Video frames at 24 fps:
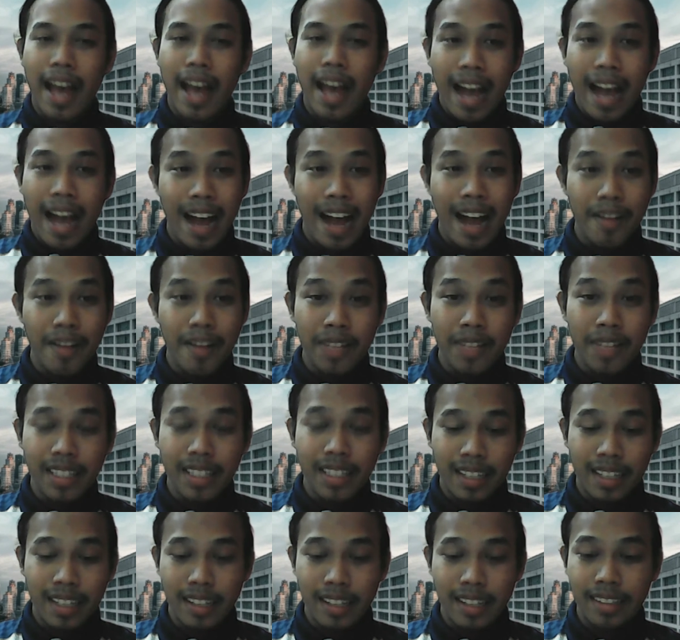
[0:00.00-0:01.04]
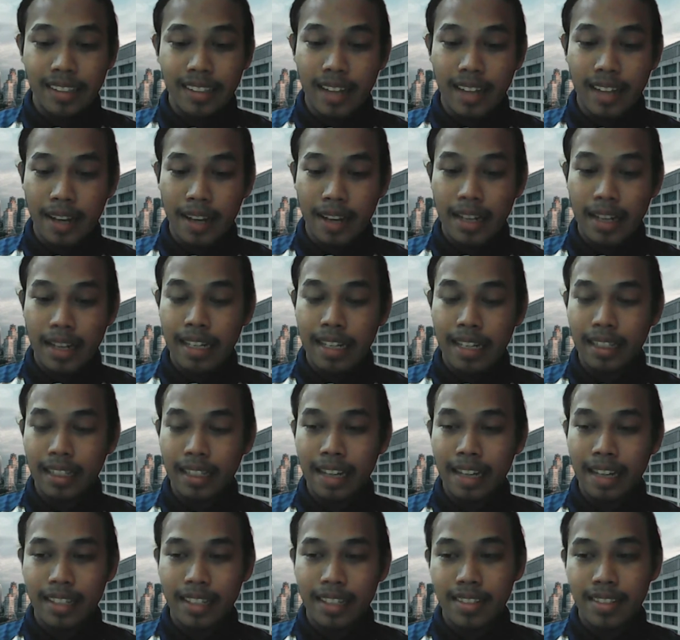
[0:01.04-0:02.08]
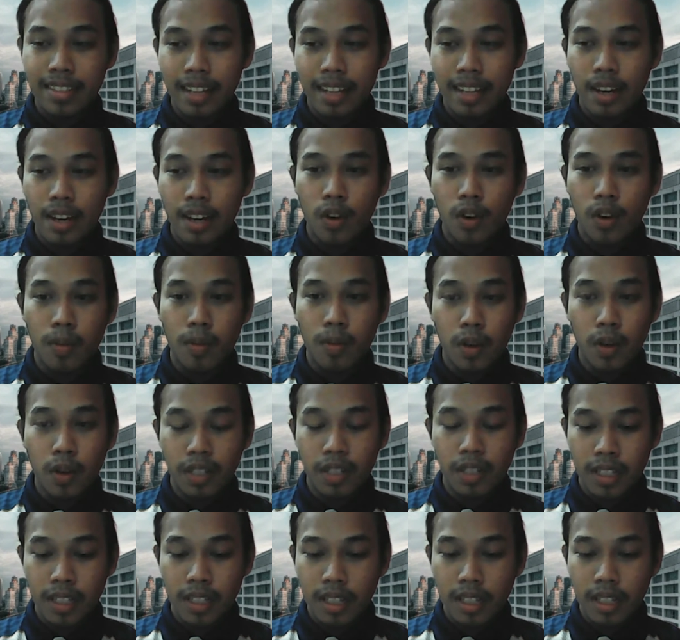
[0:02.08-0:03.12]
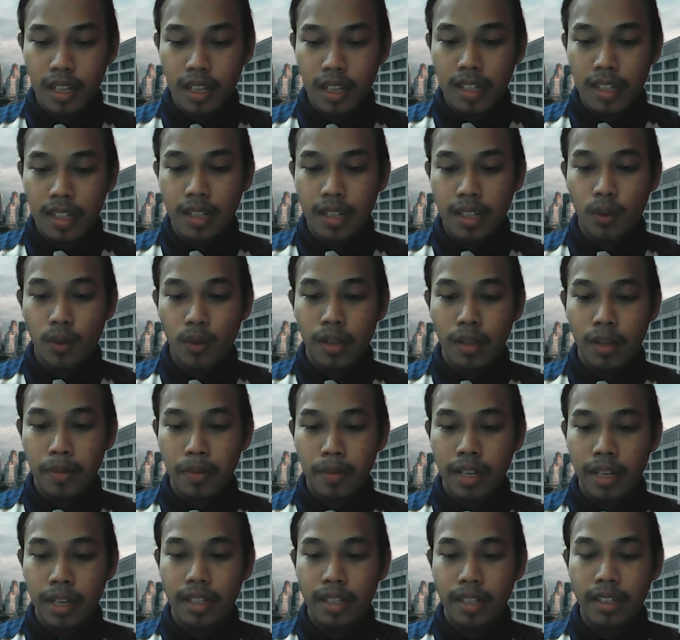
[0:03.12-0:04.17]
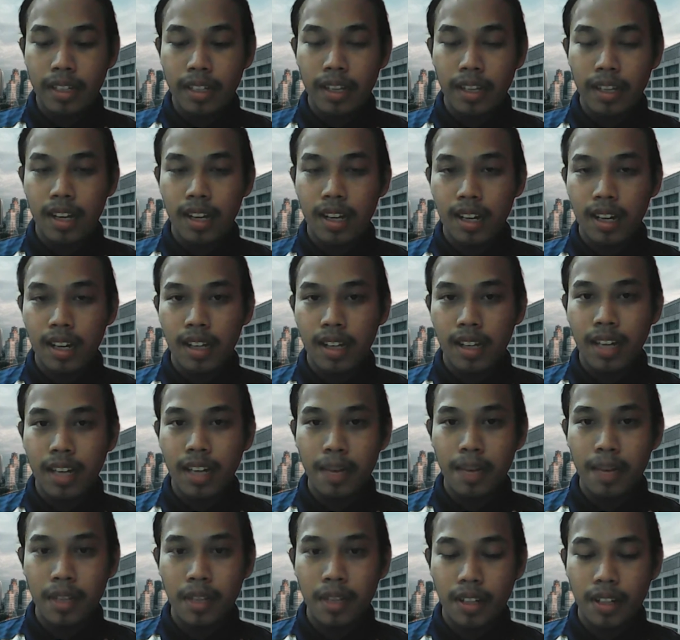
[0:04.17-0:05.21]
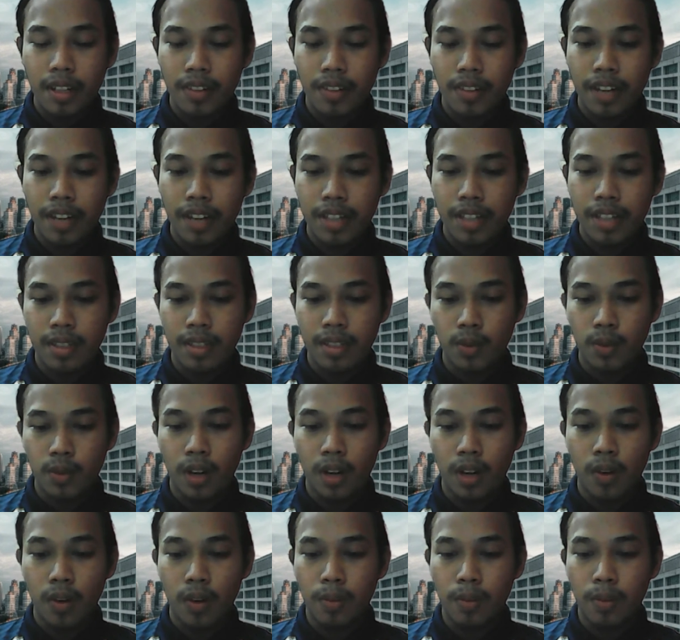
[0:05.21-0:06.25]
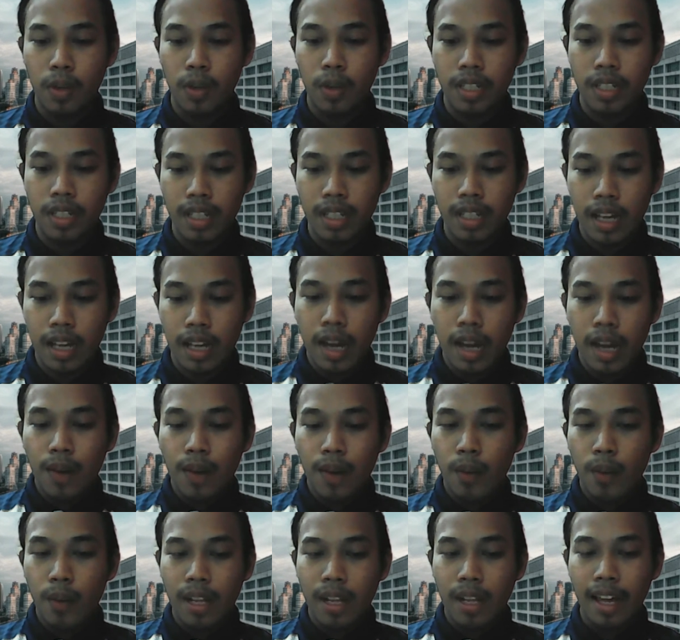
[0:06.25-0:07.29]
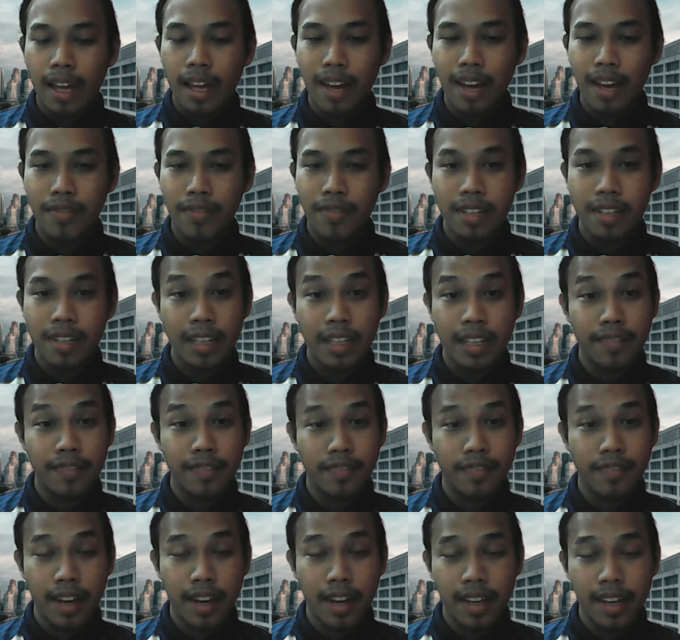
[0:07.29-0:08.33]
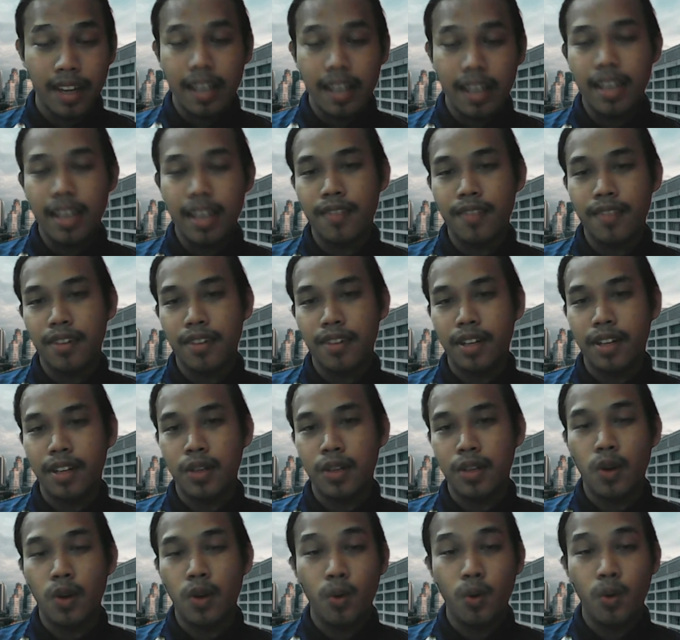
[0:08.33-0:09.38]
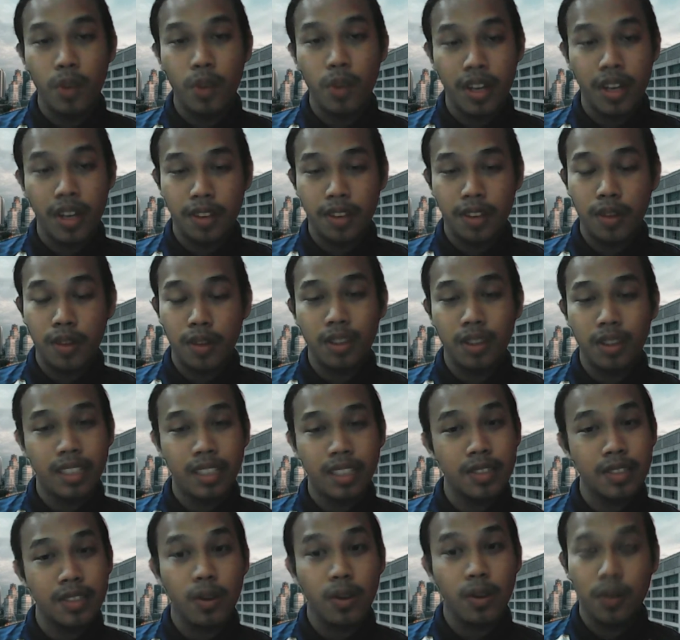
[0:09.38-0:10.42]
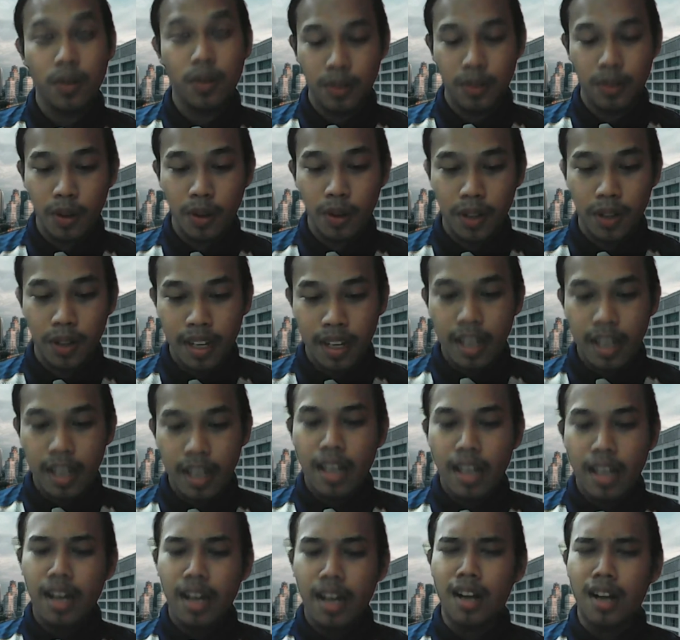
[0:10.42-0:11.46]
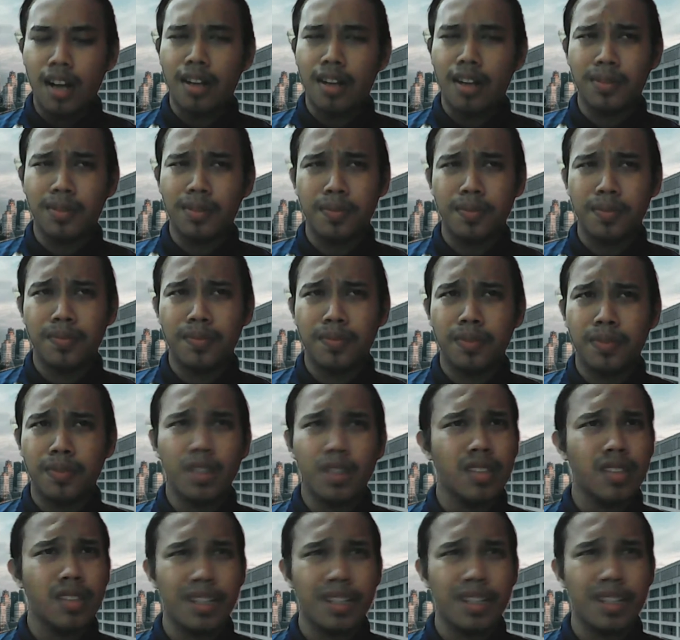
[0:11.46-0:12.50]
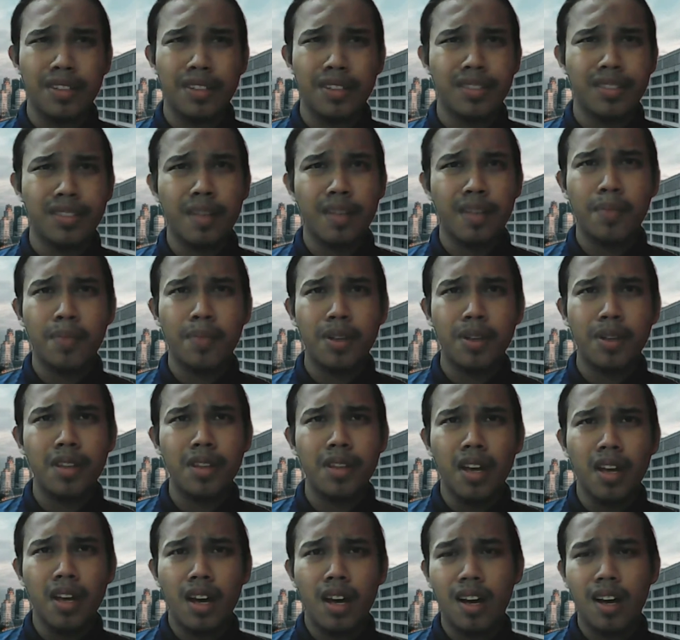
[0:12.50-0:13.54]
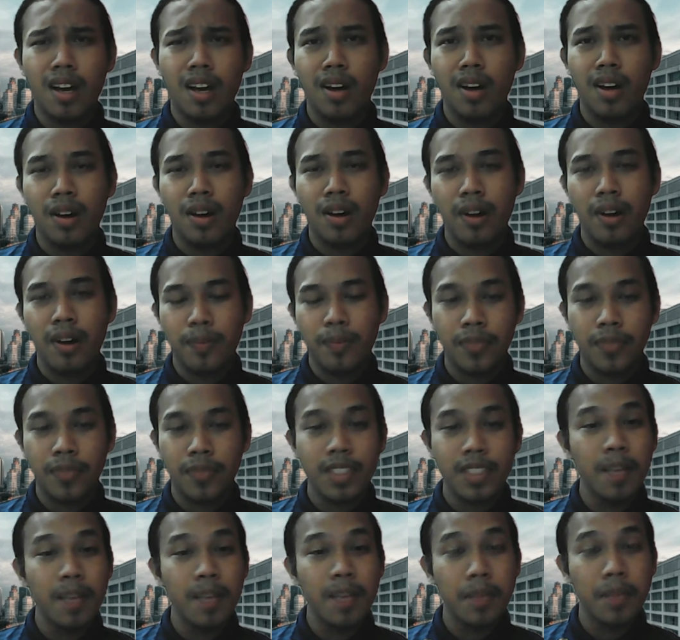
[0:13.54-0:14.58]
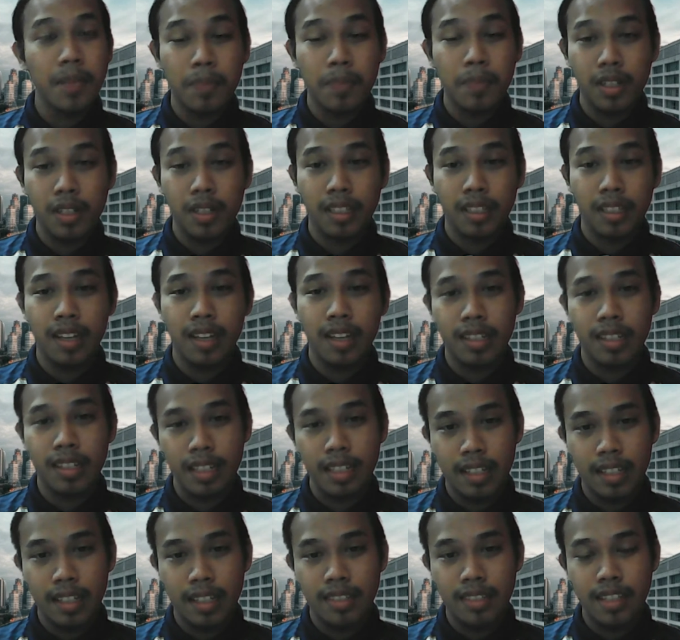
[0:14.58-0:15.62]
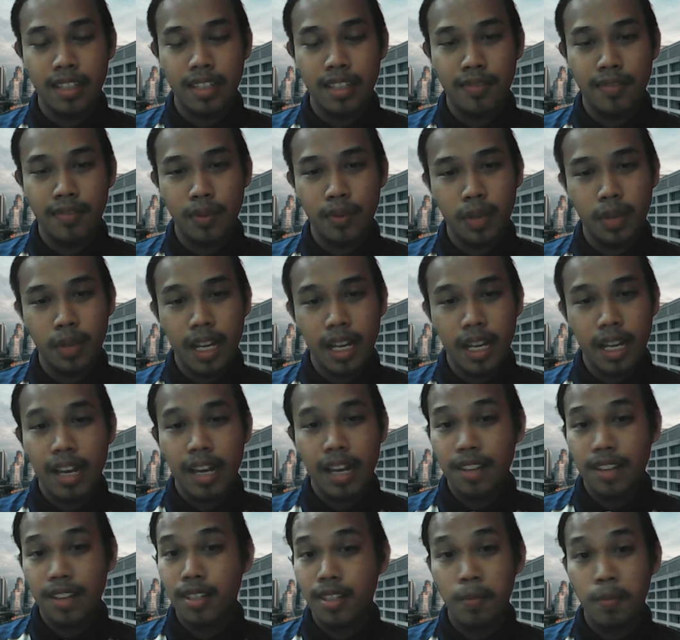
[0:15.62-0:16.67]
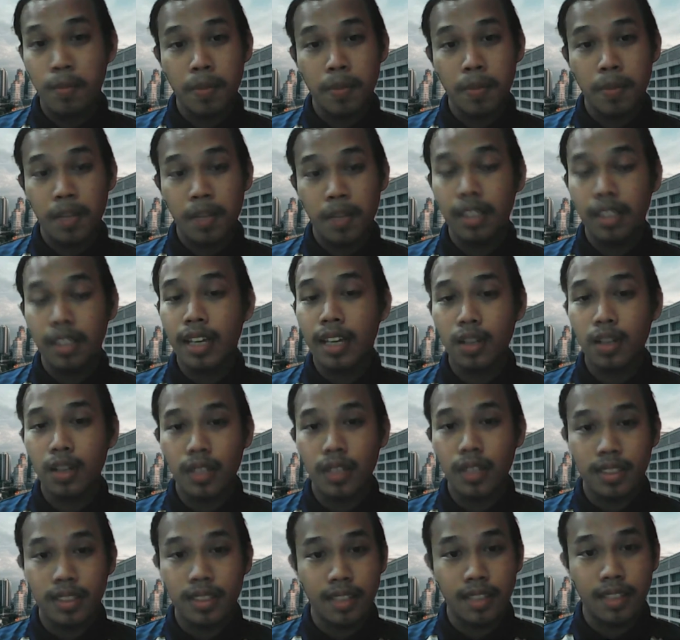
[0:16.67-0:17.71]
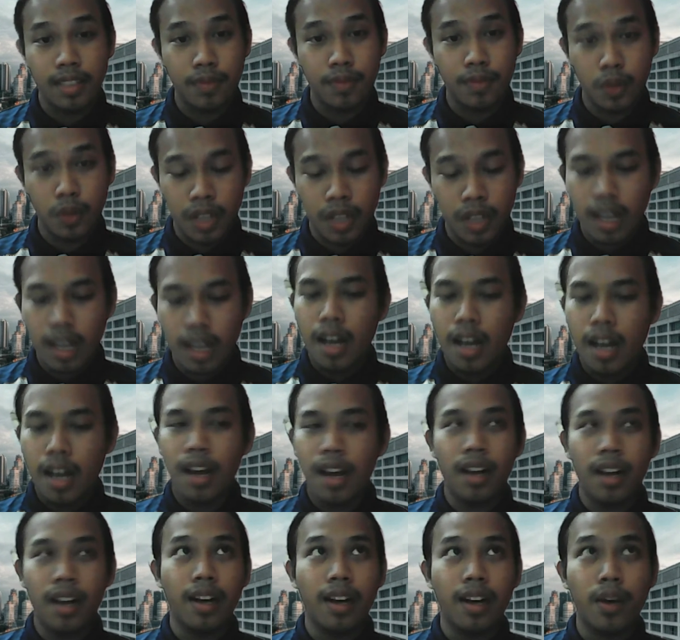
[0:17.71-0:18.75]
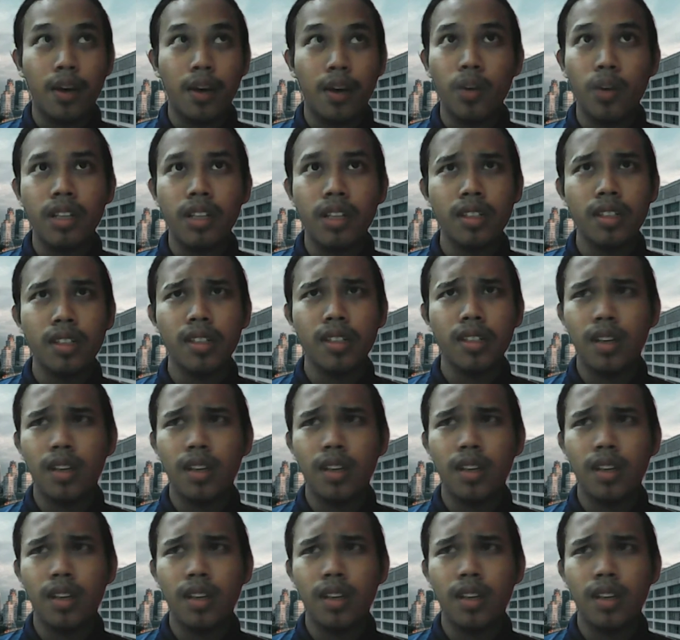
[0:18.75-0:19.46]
Everything that get inside our body that will make a chemical reaction with our body will have the effect even we are noticed or not. Uh, Such as example, some people can eat seafood and some people cannot eat seafood. And when